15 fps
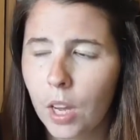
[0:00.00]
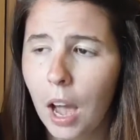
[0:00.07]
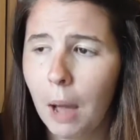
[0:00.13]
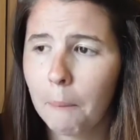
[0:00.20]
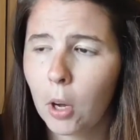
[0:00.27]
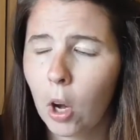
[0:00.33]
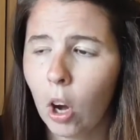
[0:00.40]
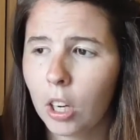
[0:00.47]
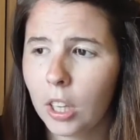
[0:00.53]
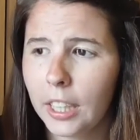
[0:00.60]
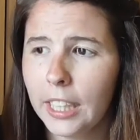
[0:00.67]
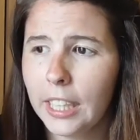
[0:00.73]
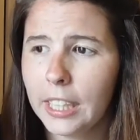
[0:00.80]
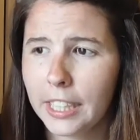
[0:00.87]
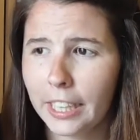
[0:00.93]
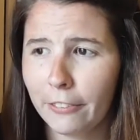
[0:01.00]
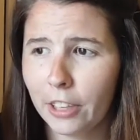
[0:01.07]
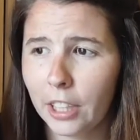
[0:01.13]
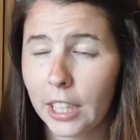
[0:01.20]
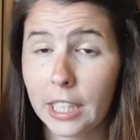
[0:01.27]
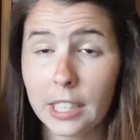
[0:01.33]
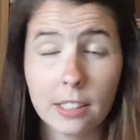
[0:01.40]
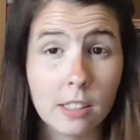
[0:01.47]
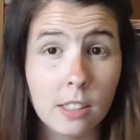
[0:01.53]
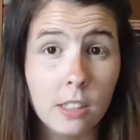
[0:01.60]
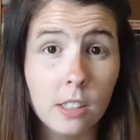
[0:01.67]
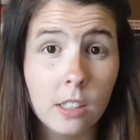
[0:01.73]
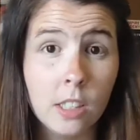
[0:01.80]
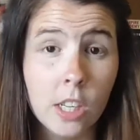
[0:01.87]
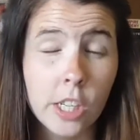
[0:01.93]
Connelly definitely
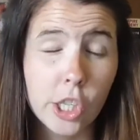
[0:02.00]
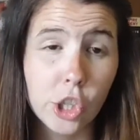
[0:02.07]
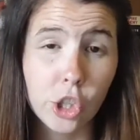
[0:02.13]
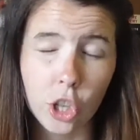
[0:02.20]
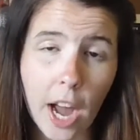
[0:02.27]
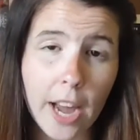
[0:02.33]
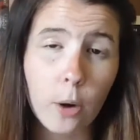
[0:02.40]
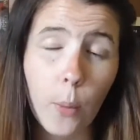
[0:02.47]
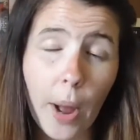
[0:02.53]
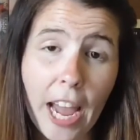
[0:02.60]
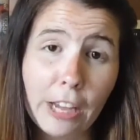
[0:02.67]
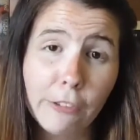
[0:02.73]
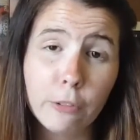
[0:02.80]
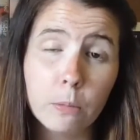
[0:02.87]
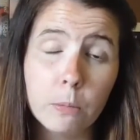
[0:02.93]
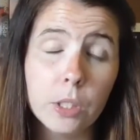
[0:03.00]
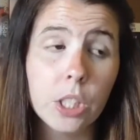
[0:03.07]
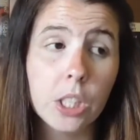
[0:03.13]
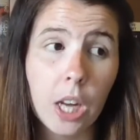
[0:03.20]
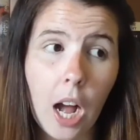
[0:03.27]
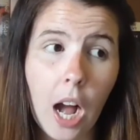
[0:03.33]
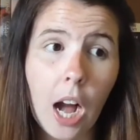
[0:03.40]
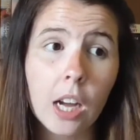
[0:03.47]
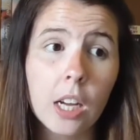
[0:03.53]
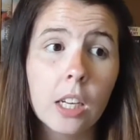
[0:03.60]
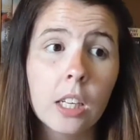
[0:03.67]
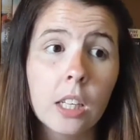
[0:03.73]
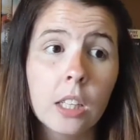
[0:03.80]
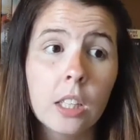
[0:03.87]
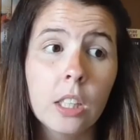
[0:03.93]
doesn't shy away from
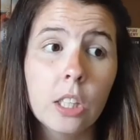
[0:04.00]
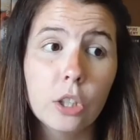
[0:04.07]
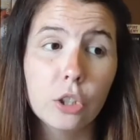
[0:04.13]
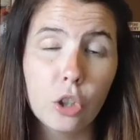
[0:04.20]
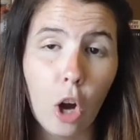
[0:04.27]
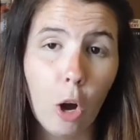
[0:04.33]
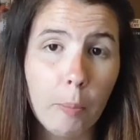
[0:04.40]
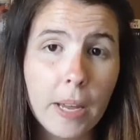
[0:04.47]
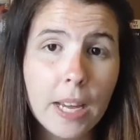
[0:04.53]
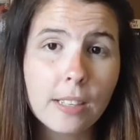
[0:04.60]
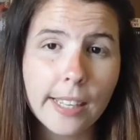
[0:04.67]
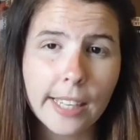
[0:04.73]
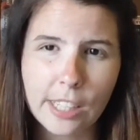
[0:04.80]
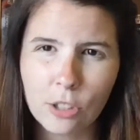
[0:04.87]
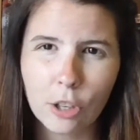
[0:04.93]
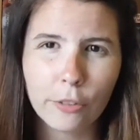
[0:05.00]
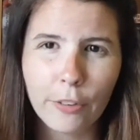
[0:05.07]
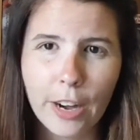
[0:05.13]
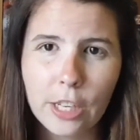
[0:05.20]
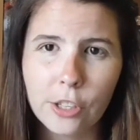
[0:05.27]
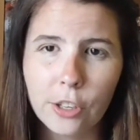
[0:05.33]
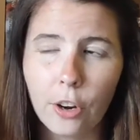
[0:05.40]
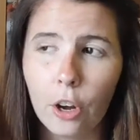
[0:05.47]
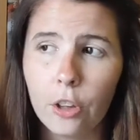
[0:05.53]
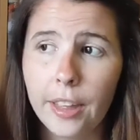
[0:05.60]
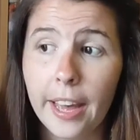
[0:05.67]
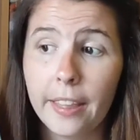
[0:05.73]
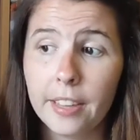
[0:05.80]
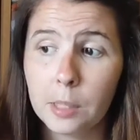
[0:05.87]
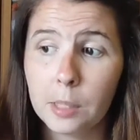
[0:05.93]
dark topics. Like, he's not afraid to go
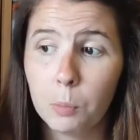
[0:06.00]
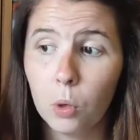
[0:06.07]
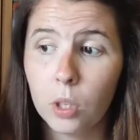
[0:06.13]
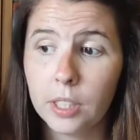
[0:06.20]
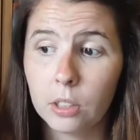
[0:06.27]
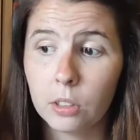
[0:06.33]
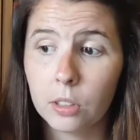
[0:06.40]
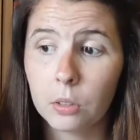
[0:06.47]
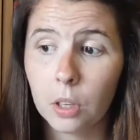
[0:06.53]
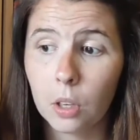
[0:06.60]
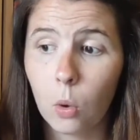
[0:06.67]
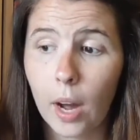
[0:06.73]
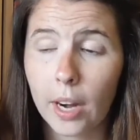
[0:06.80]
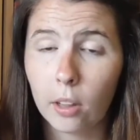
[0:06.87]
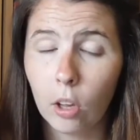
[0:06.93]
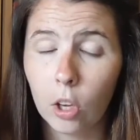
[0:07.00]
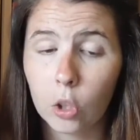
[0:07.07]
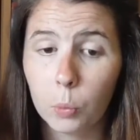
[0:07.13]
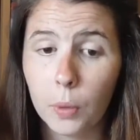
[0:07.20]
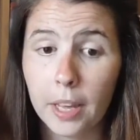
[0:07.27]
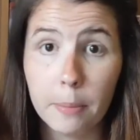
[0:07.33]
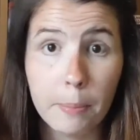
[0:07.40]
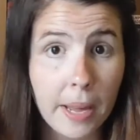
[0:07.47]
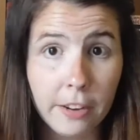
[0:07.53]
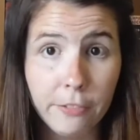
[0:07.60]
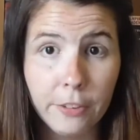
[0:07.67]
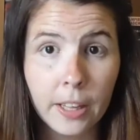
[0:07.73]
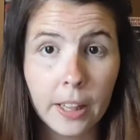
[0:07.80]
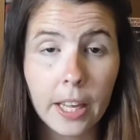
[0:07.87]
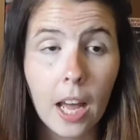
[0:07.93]
there. This book deals quite a lot with
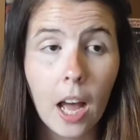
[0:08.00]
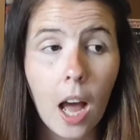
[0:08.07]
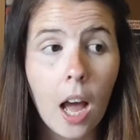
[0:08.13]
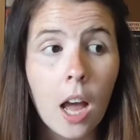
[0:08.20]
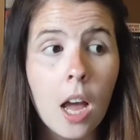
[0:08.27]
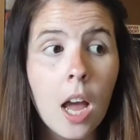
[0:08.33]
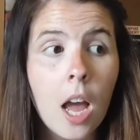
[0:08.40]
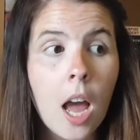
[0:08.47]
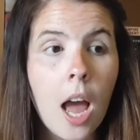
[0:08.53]
pedophilia.